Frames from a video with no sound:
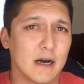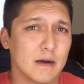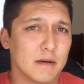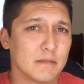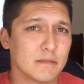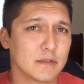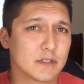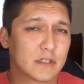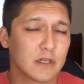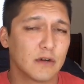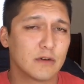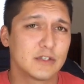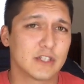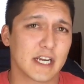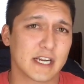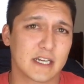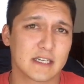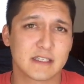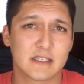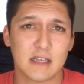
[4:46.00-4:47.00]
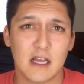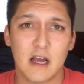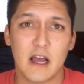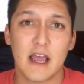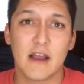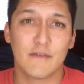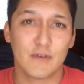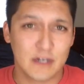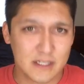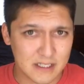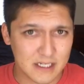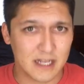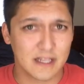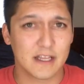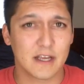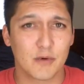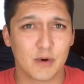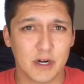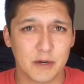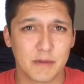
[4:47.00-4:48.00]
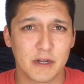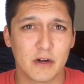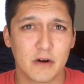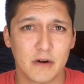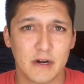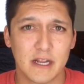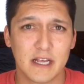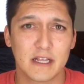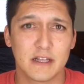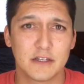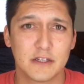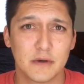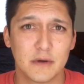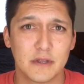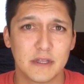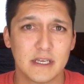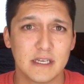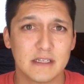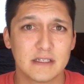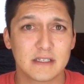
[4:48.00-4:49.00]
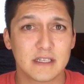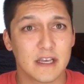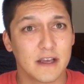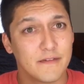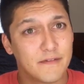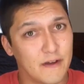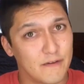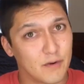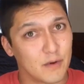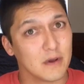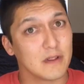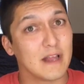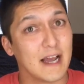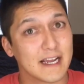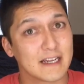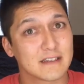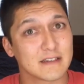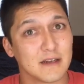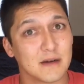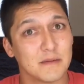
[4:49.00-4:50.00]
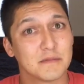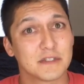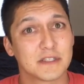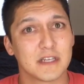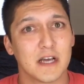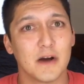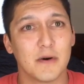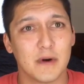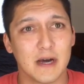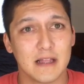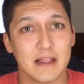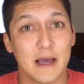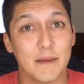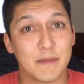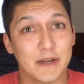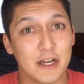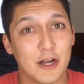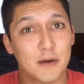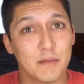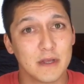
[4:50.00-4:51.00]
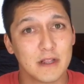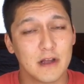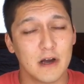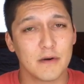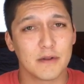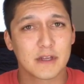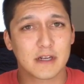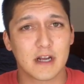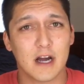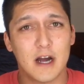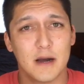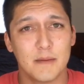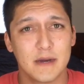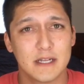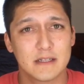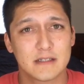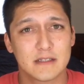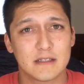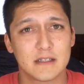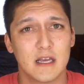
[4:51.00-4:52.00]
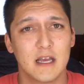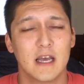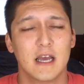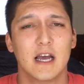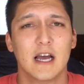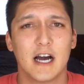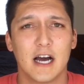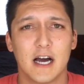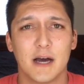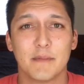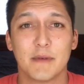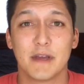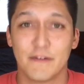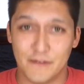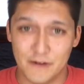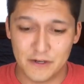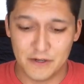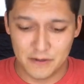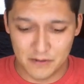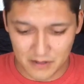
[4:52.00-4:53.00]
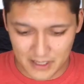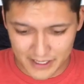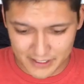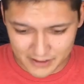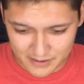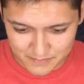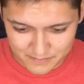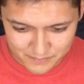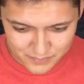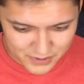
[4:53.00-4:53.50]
So check us every Sunday. We're going to be going ahead and doing these if everyone likes them. So let me know below in the comments if you do like them.